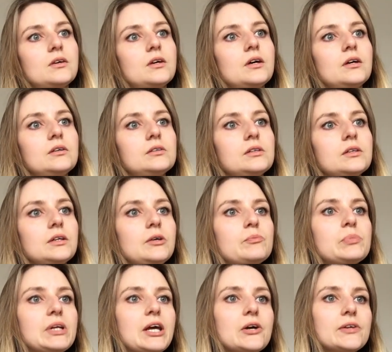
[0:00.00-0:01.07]
And
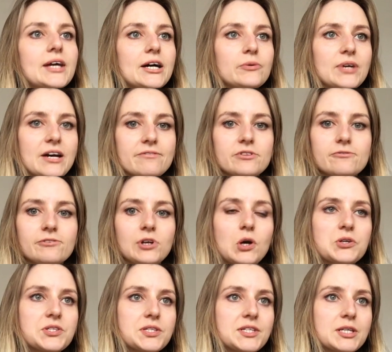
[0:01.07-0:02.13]
below that we have the
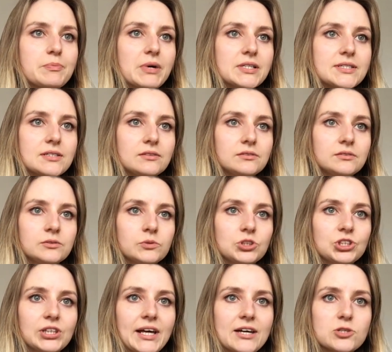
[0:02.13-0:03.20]
velocity button, which
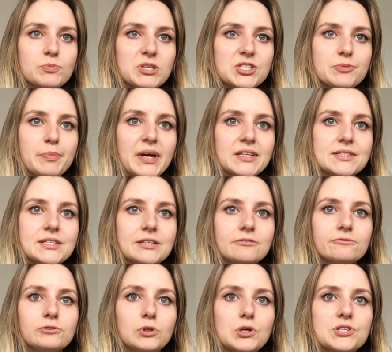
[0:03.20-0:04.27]
allows me to paint in
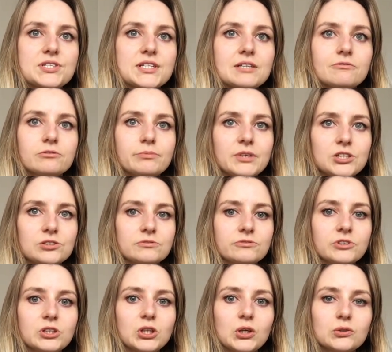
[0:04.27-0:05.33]
velocity information for
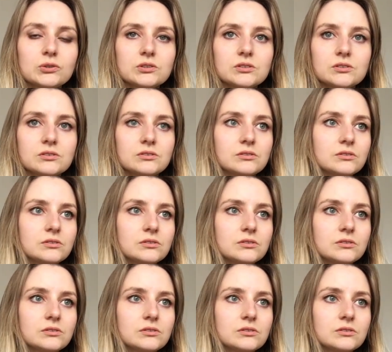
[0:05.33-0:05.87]
the notes.